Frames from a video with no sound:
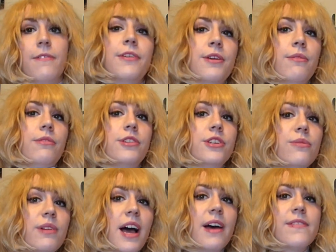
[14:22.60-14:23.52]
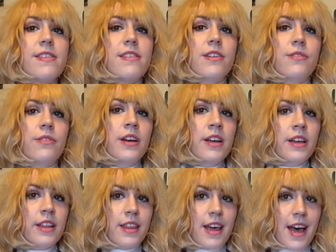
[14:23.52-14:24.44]
if you don't have a suit
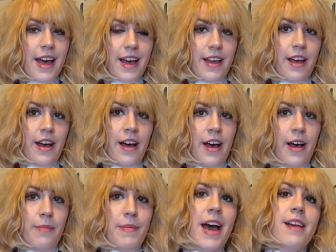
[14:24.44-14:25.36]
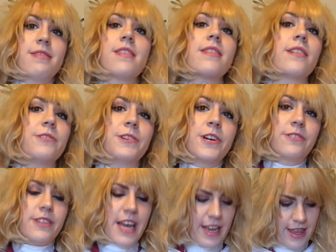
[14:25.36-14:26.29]
that has this little
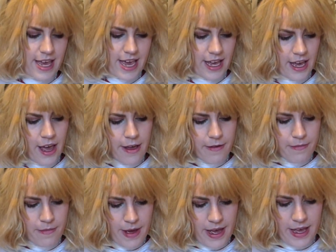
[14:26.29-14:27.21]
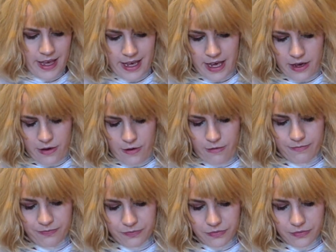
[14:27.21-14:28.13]
turtleneck thing, but
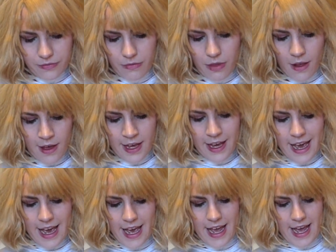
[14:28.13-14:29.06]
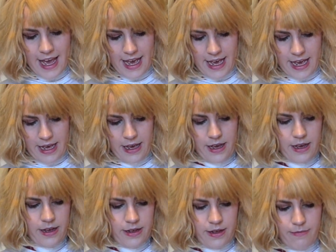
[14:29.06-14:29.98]
you get
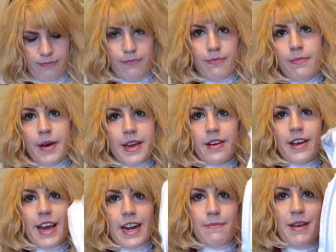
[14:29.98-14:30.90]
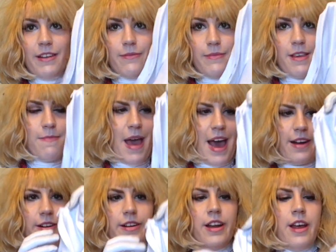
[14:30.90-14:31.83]
but you're getting it made from this
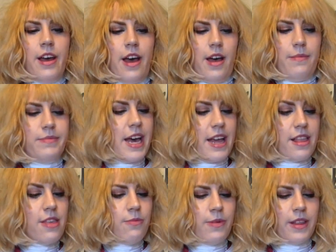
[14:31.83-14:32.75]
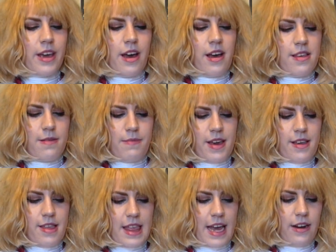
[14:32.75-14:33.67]
pattern, that's really awesome
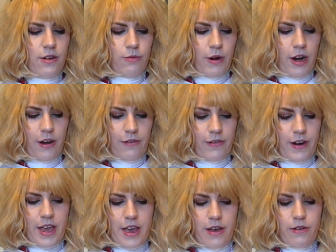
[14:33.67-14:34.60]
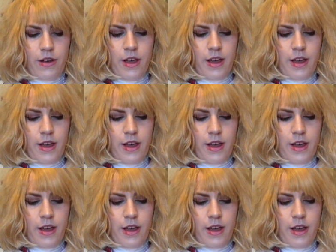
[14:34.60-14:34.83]
because that'll work for you.